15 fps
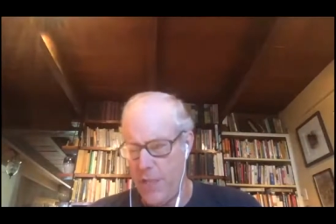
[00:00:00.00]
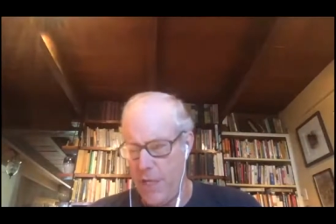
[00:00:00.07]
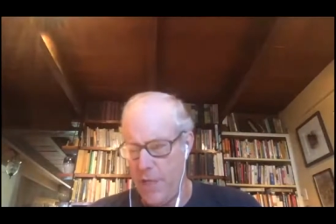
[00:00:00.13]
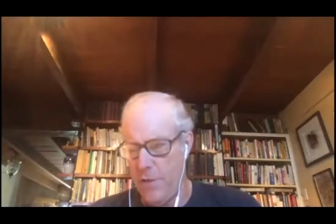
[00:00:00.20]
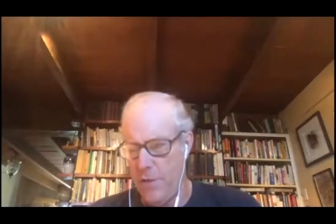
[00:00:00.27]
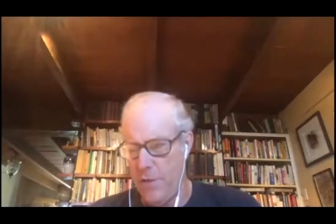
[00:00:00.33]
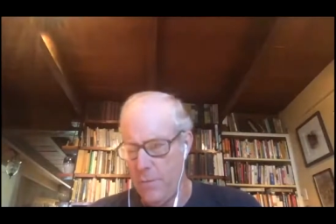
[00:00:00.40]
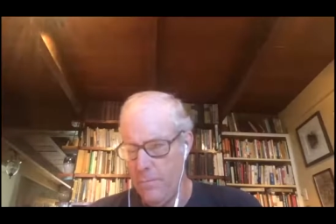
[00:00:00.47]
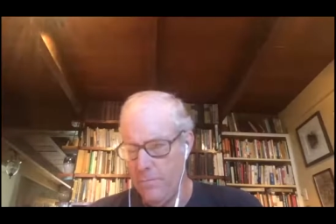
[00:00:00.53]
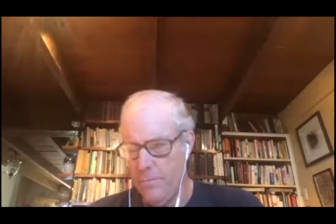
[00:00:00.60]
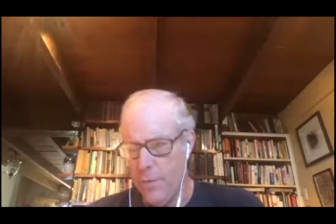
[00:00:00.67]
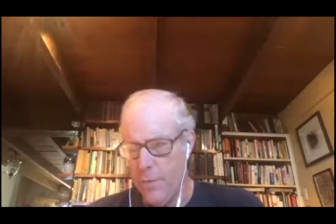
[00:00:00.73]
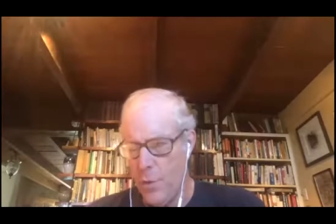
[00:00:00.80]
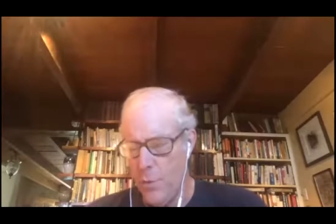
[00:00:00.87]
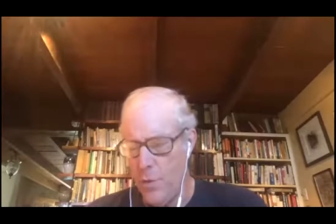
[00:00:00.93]
single
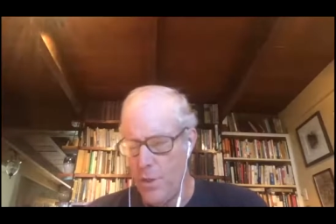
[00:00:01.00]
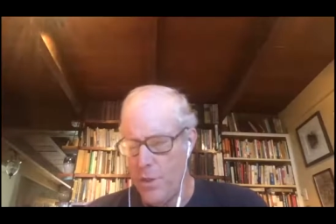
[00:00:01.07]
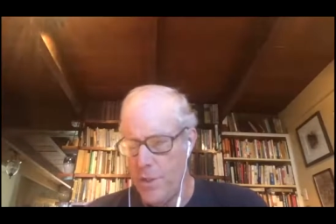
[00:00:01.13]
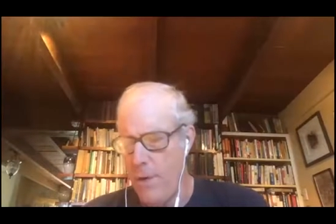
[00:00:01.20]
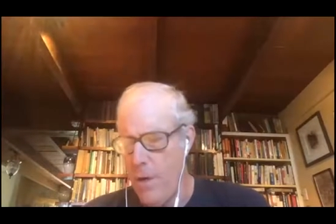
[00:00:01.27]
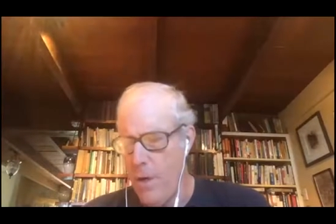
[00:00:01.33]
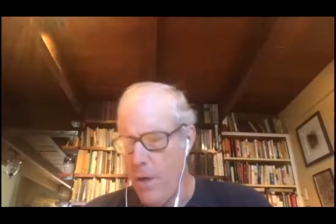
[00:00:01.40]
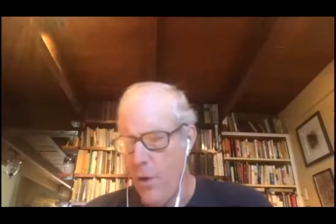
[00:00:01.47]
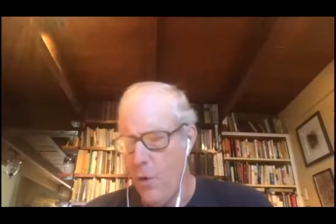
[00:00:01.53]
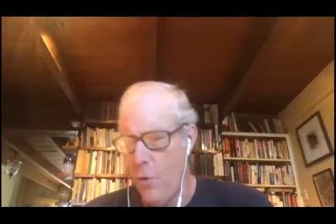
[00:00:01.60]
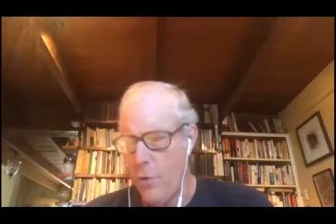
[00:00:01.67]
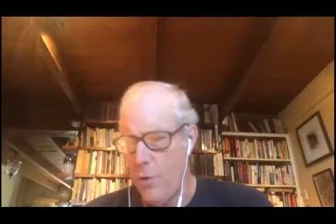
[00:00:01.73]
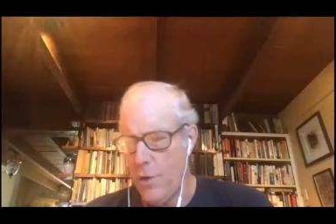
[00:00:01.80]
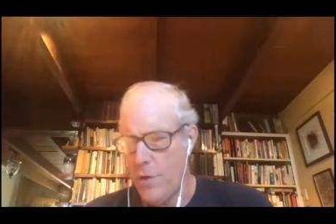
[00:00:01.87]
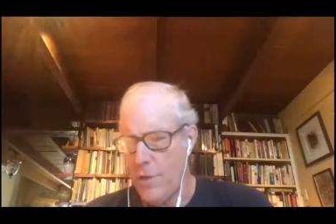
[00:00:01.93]
with a single
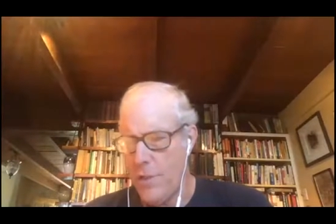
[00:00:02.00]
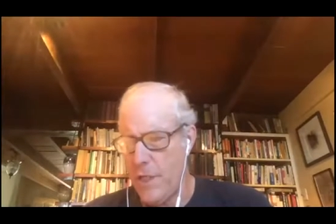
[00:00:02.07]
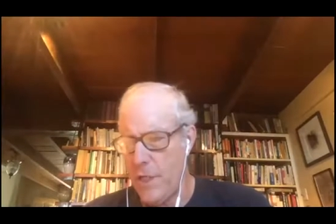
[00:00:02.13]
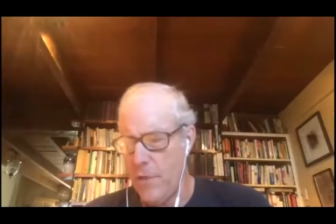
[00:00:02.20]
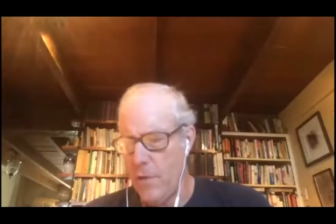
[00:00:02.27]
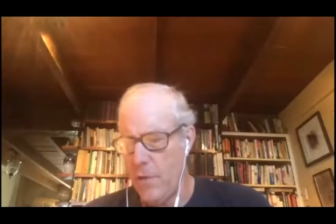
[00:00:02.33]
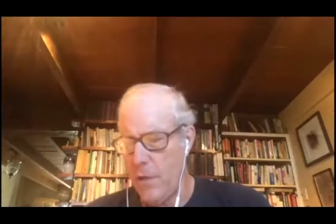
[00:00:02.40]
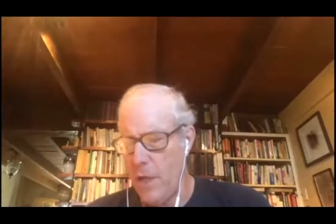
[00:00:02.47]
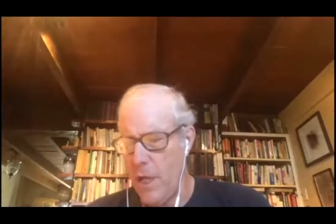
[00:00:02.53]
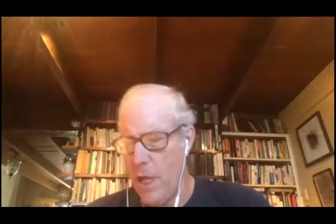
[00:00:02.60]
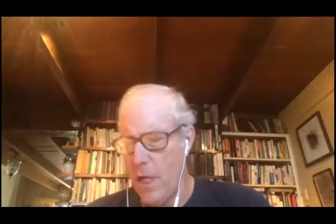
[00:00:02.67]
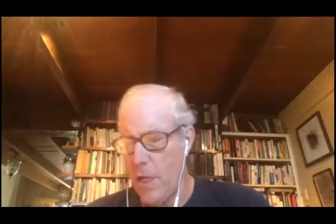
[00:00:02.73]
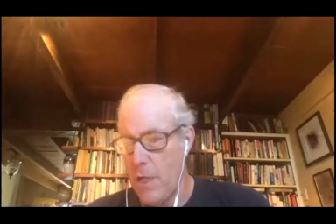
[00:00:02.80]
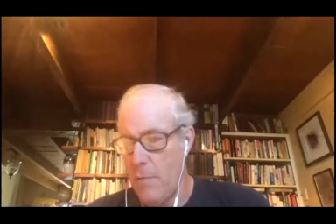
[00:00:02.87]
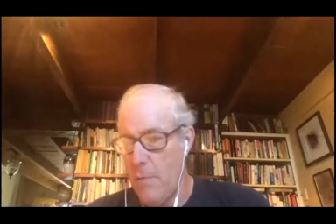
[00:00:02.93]
crop or a
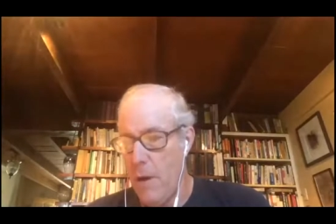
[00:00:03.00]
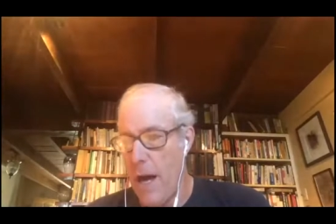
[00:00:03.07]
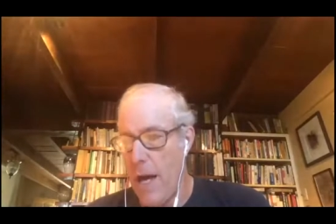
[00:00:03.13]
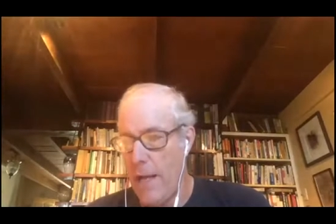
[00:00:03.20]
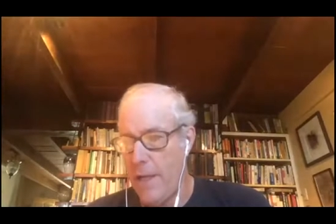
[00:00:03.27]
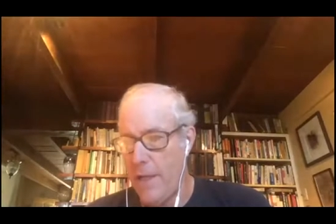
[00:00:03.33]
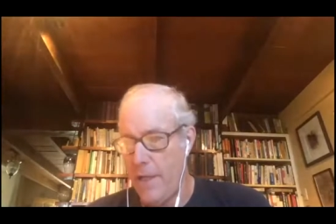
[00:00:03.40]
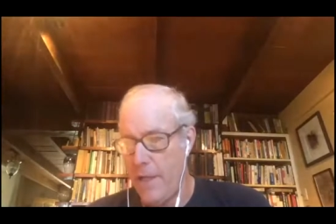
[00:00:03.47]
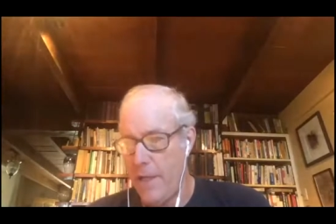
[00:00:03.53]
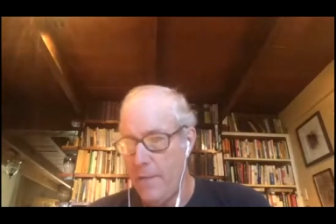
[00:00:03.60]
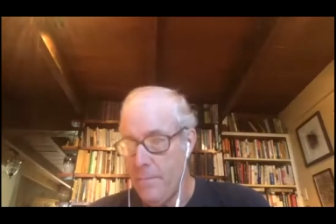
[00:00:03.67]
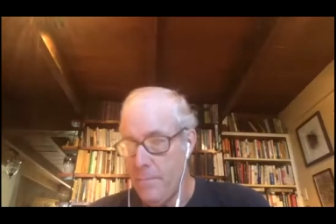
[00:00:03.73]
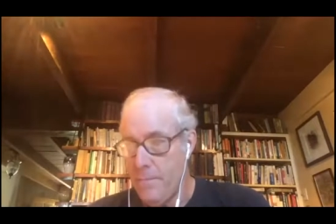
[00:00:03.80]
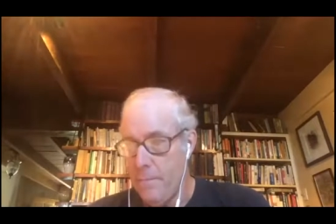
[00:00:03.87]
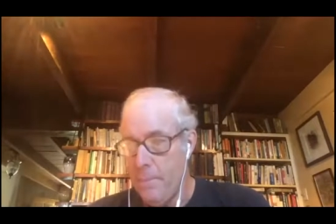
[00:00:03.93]
single uh,
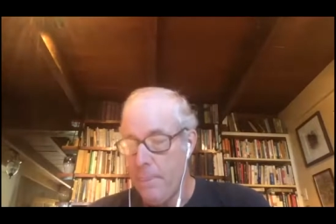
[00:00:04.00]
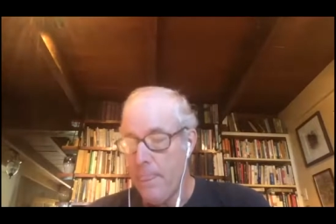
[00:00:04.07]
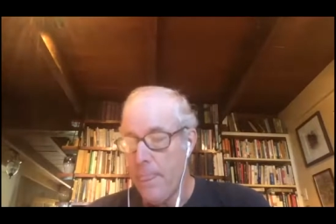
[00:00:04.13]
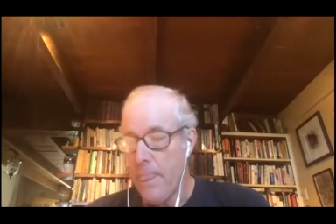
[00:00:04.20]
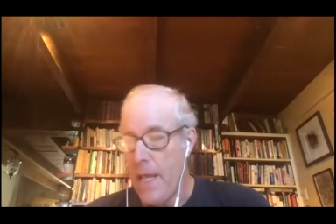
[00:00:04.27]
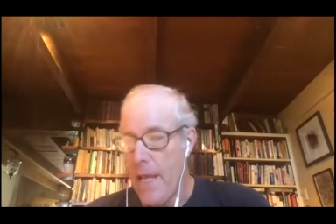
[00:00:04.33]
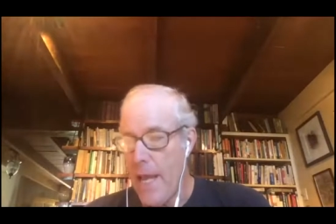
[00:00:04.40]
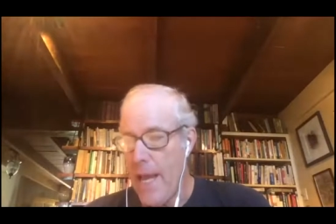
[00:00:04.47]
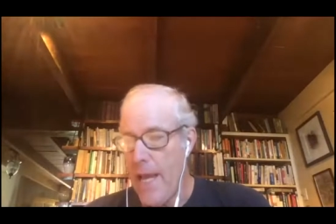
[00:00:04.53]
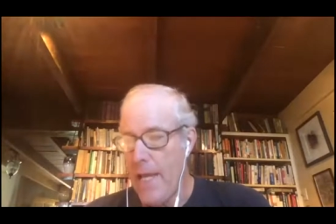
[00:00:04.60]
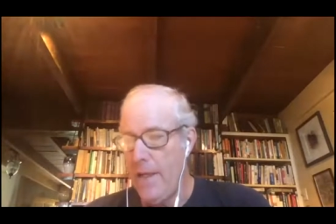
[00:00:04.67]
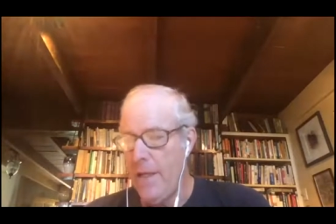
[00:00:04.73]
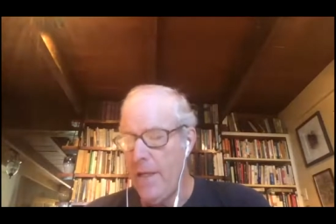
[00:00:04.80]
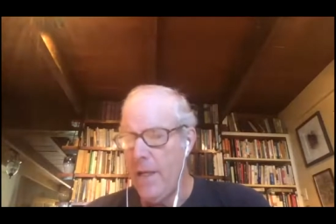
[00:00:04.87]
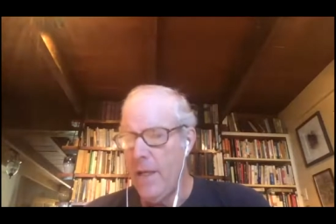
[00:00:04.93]
commodity,
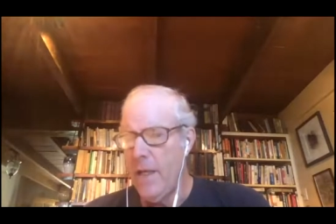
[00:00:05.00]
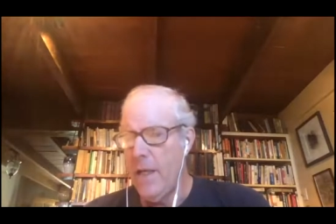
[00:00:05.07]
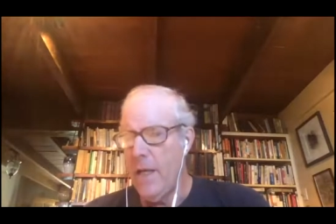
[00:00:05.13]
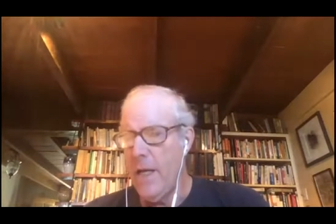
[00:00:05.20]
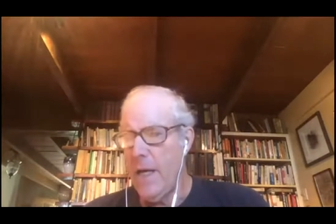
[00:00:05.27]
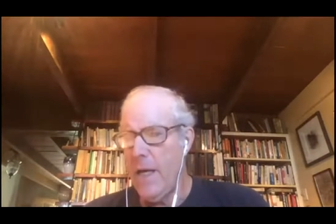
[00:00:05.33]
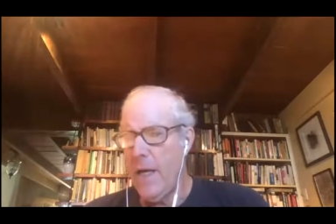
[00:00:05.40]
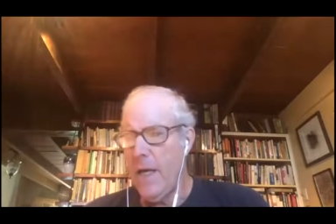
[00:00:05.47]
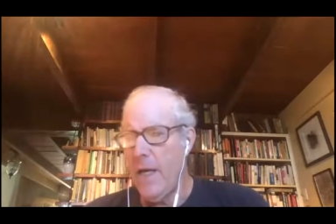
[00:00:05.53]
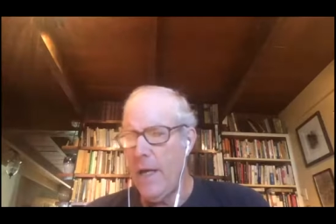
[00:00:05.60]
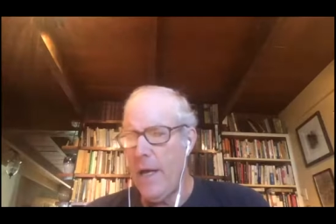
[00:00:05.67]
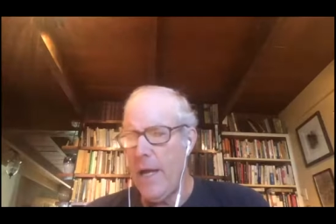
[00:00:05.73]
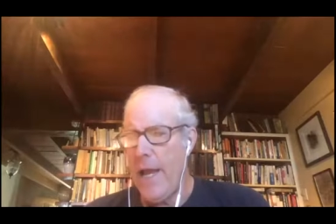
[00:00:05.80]
and uh,